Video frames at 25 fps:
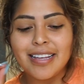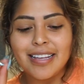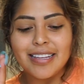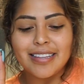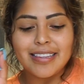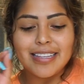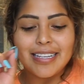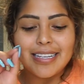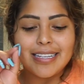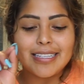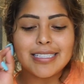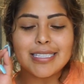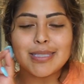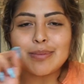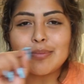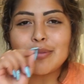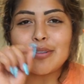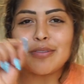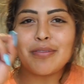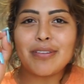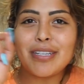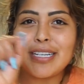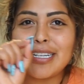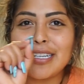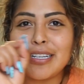things
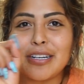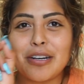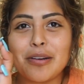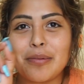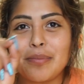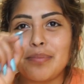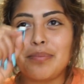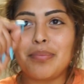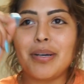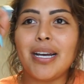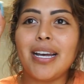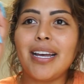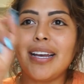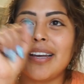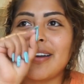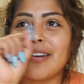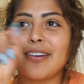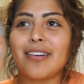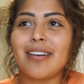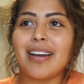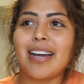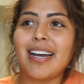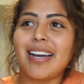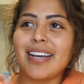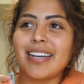moving in her butt
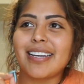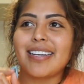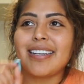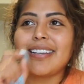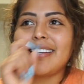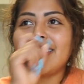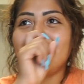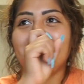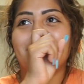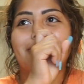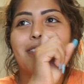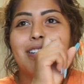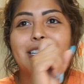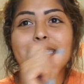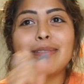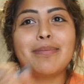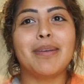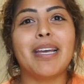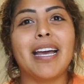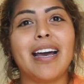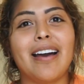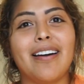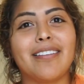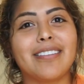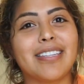crack, and it freaked
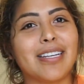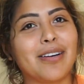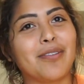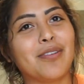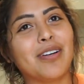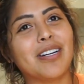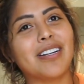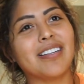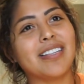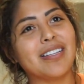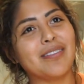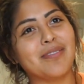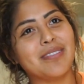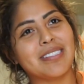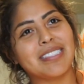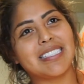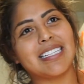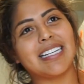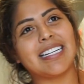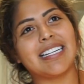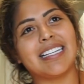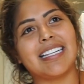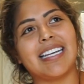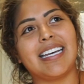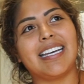me out that one of them was
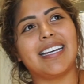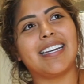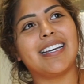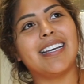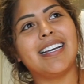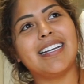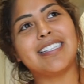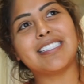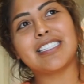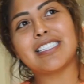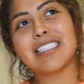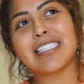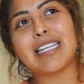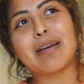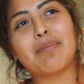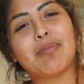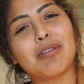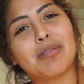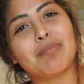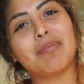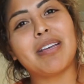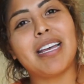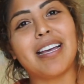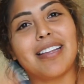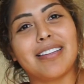gonna like, and she slept
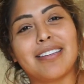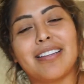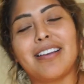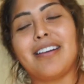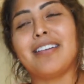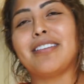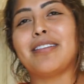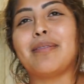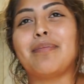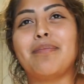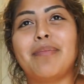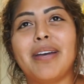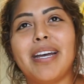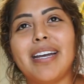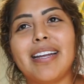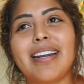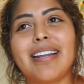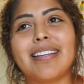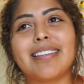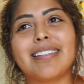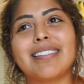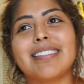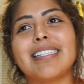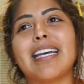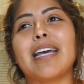with me on the bed
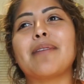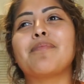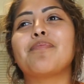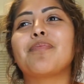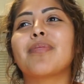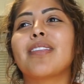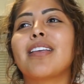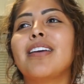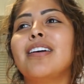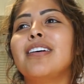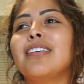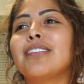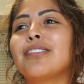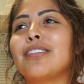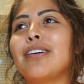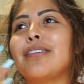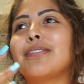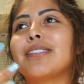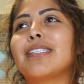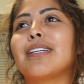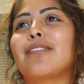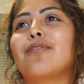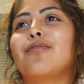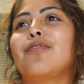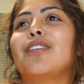at the time, so I
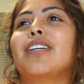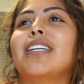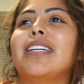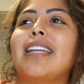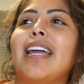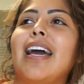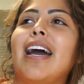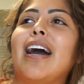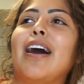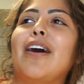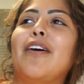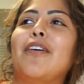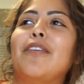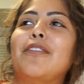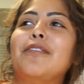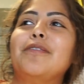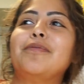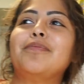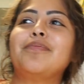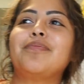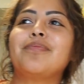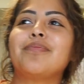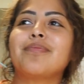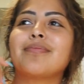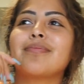was like freaking out.
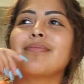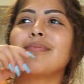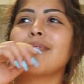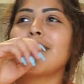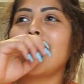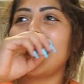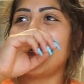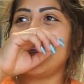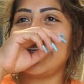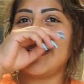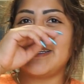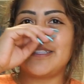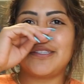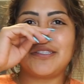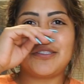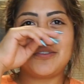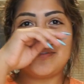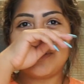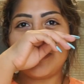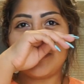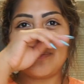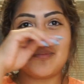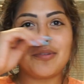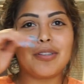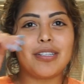at like 2
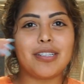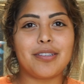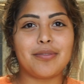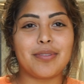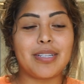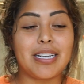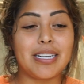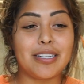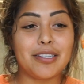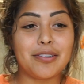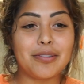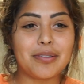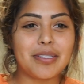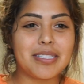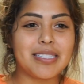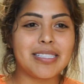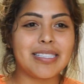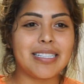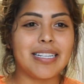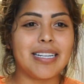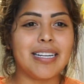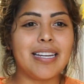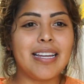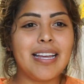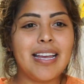in the morning when I noticed
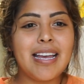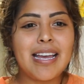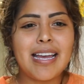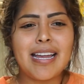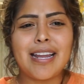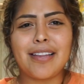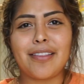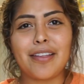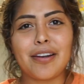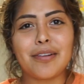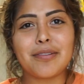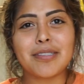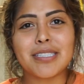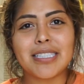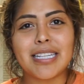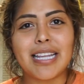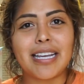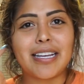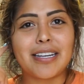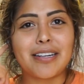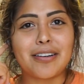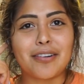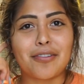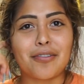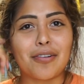it, and thought it was
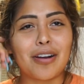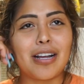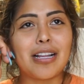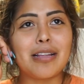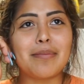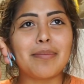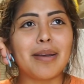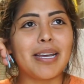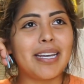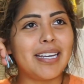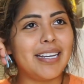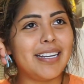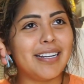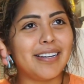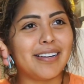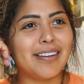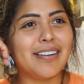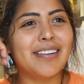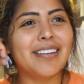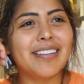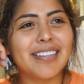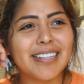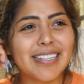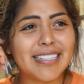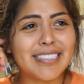like gonna crawl in my ear
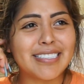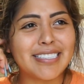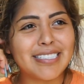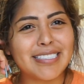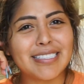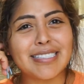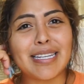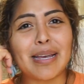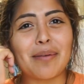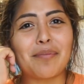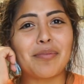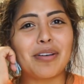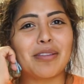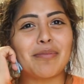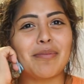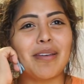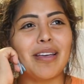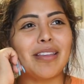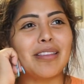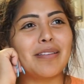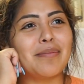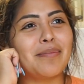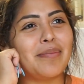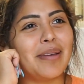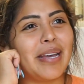because she slept with me
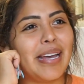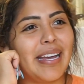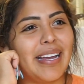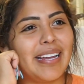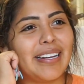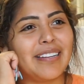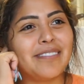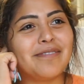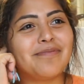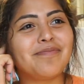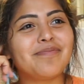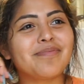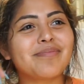on the bed.